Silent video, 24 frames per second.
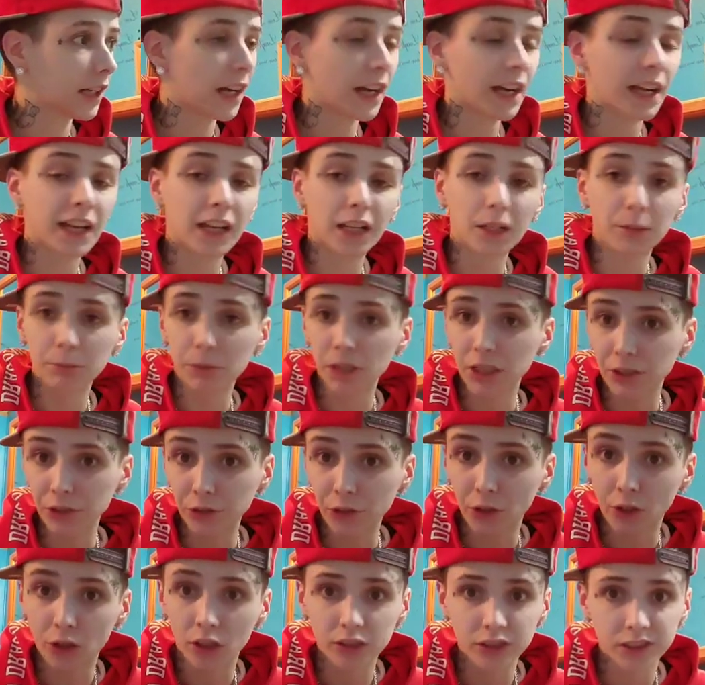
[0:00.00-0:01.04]
I had my
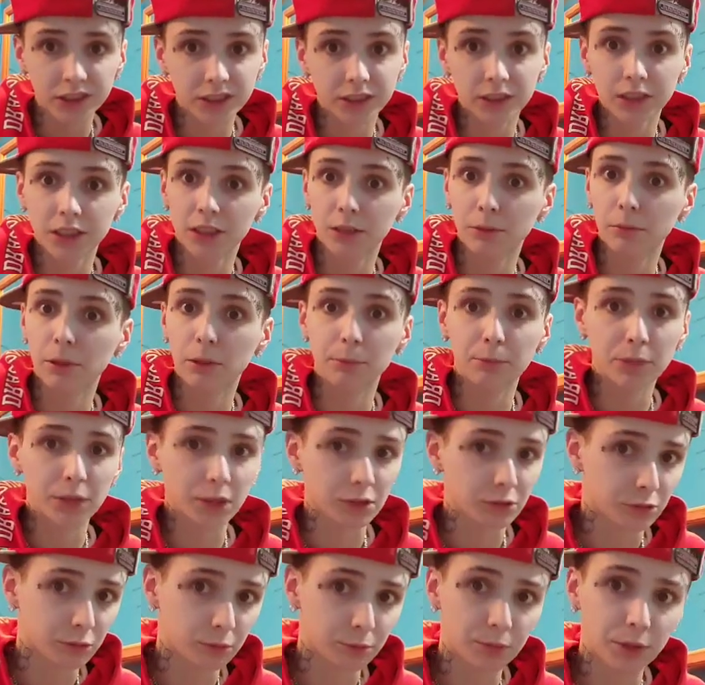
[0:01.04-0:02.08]
dog in there, my
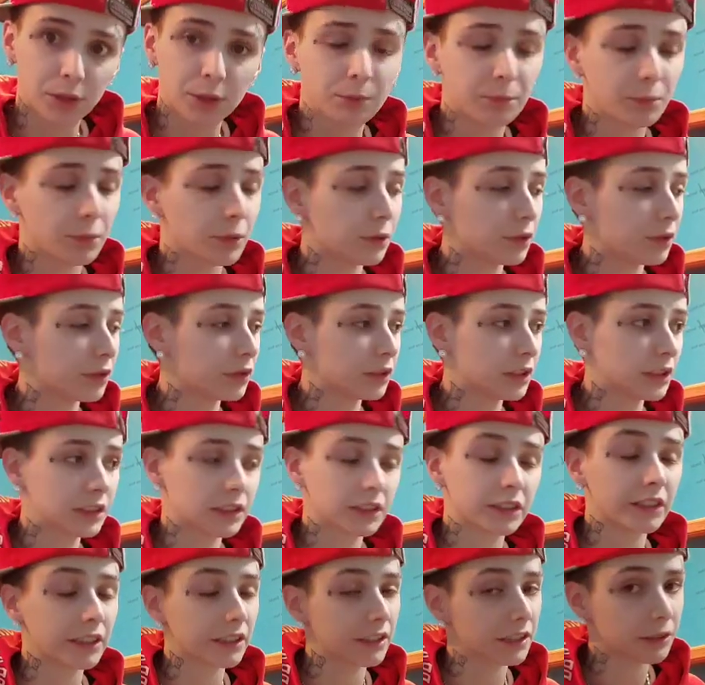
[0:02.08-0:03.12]
big old pit bull,
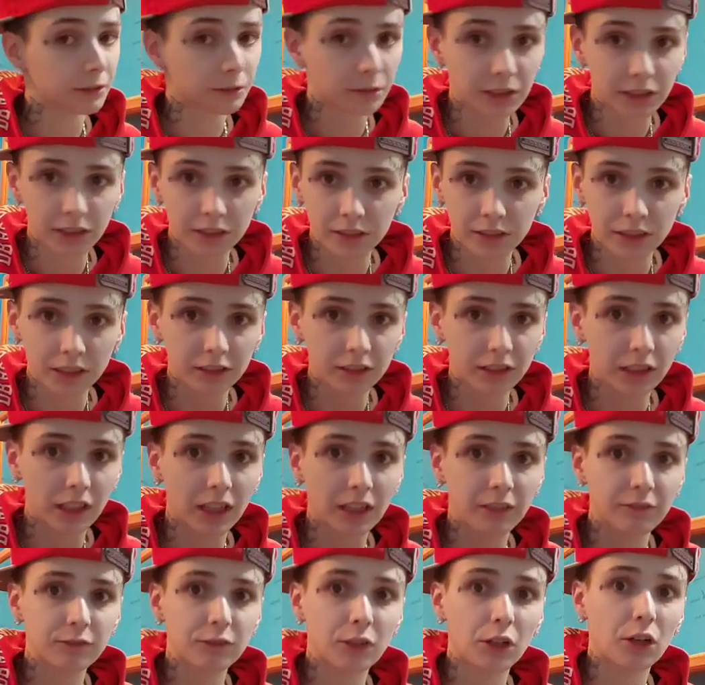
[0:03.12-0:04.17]
and like you ain't allowed to
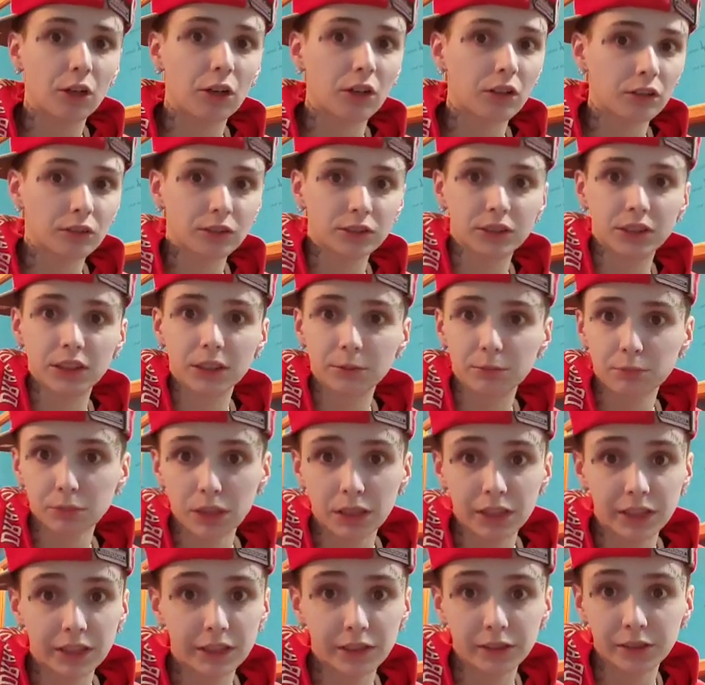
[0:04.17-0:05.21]
have dogs. They
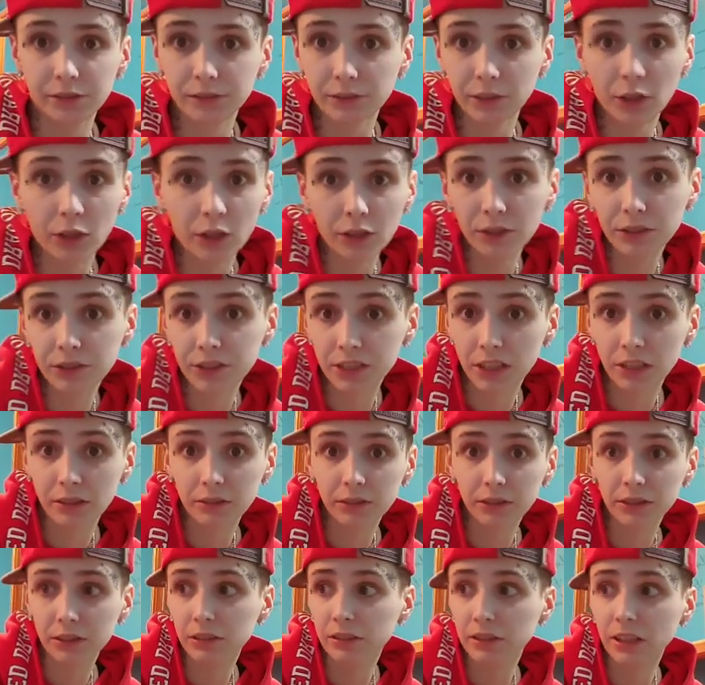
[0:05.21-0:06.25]
play cards
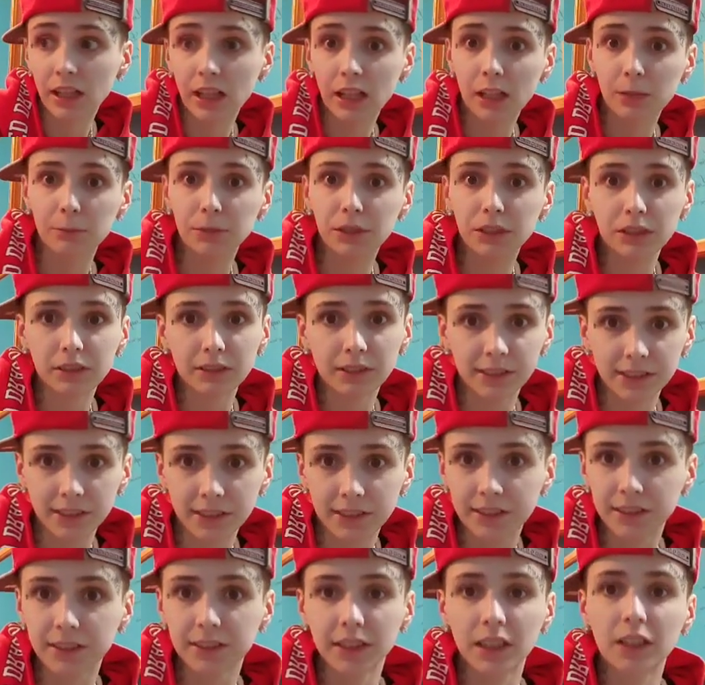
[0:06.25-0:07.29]
out in the lobby, like
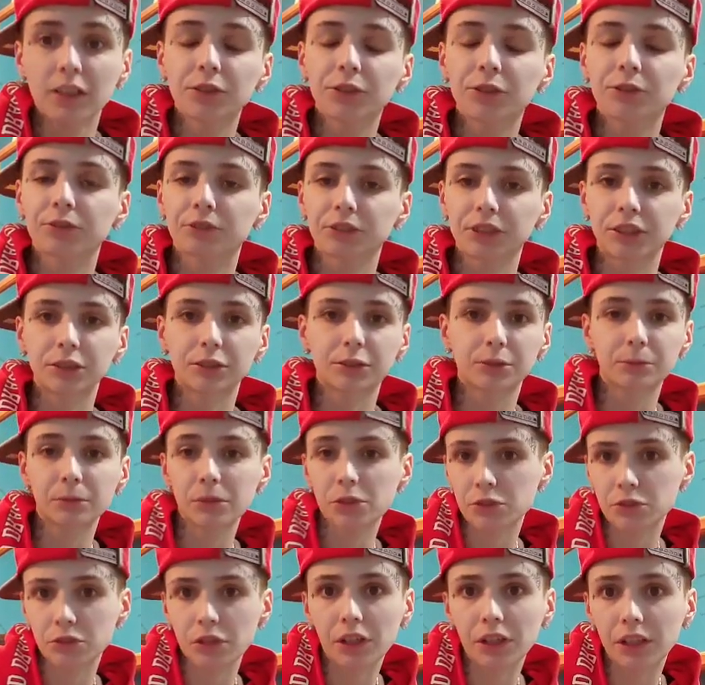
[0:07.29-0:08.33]
it's an elderly home,
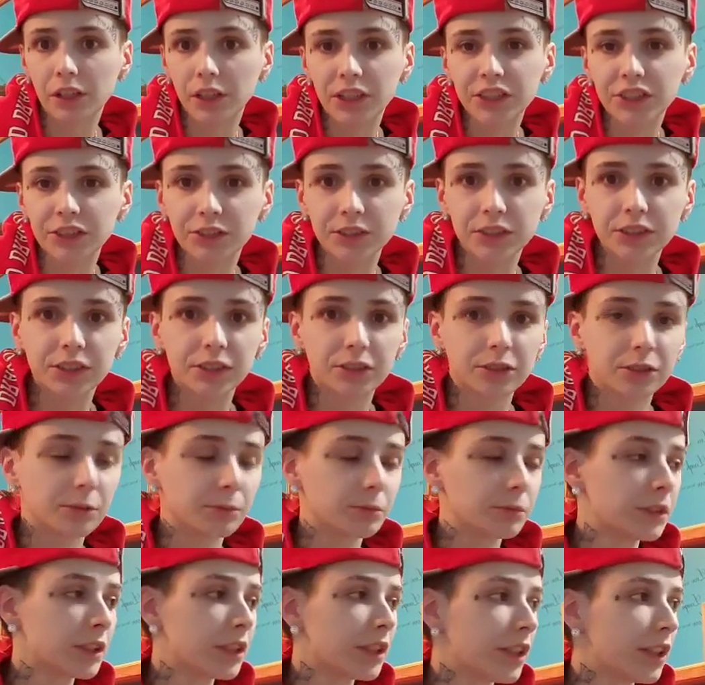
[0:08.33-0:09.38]
a straight elderly
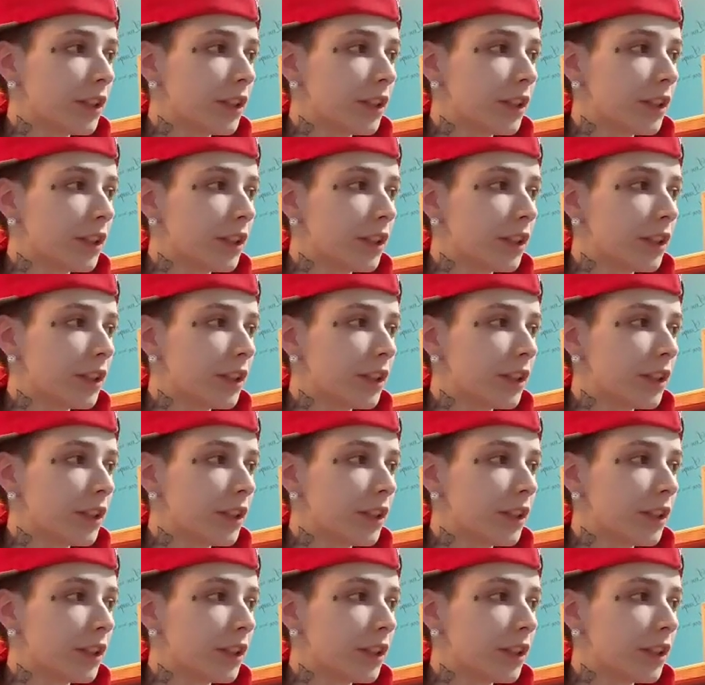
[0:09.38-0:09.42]
home.